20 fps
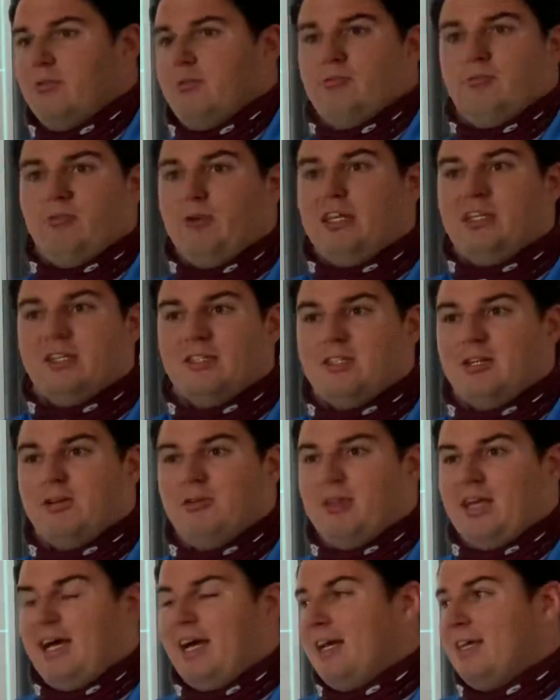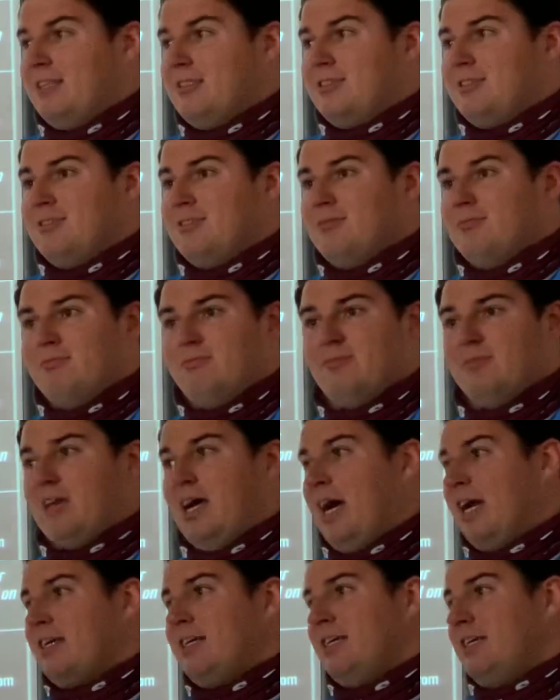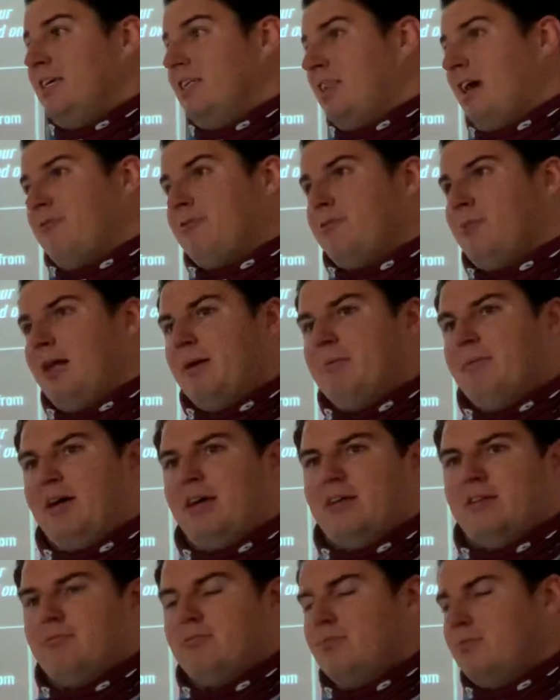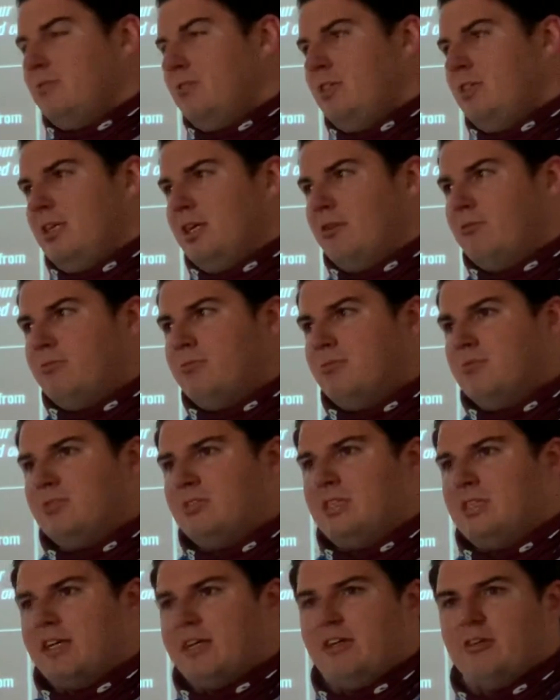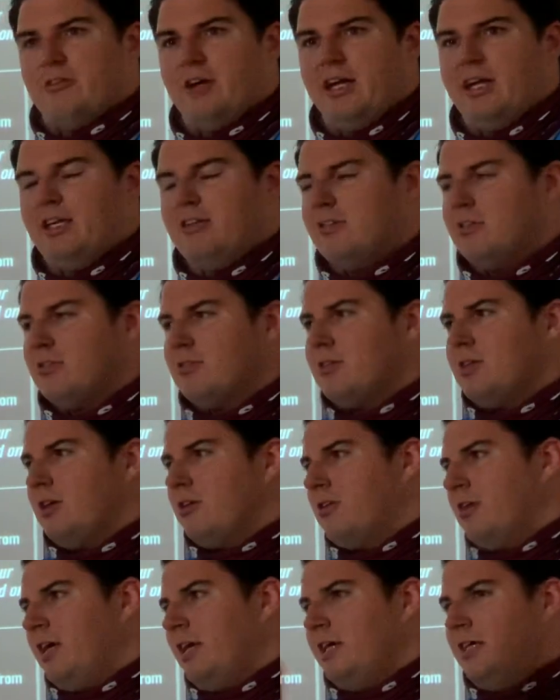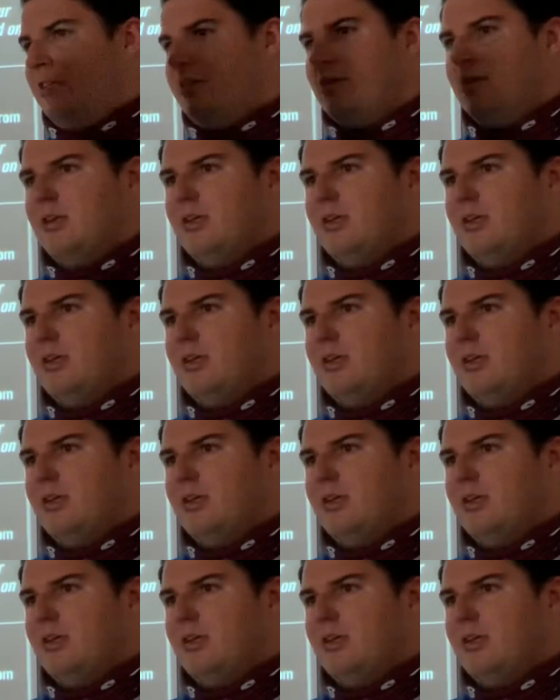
We could do that. I could get that from like my, second grade or third grade